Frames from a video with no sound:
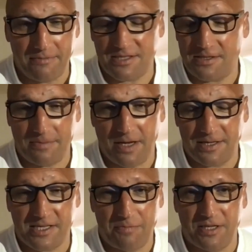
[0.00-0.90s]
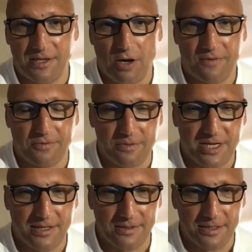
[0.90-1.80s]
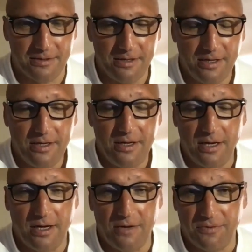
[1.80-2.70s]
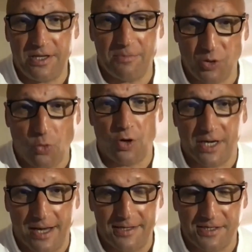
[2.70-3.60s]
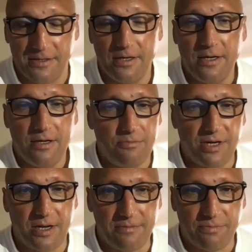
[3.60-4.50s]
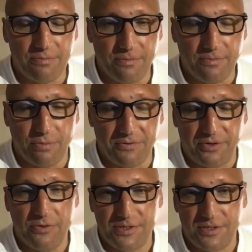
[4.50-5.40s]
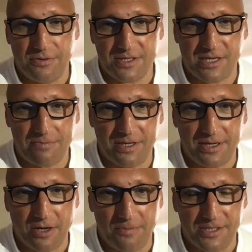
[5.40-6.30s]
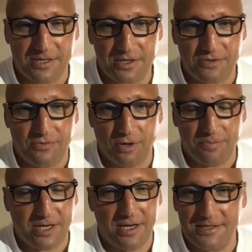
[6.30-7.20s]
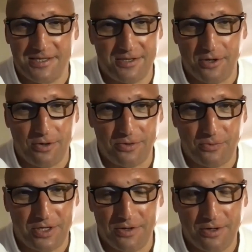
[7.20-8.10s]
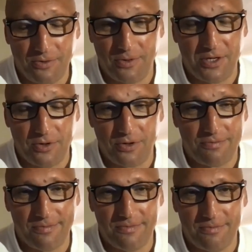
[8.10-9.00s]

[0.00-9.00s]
I accepted the offer immediately for them to organize it, but I refused to accept any compensation for it because when you're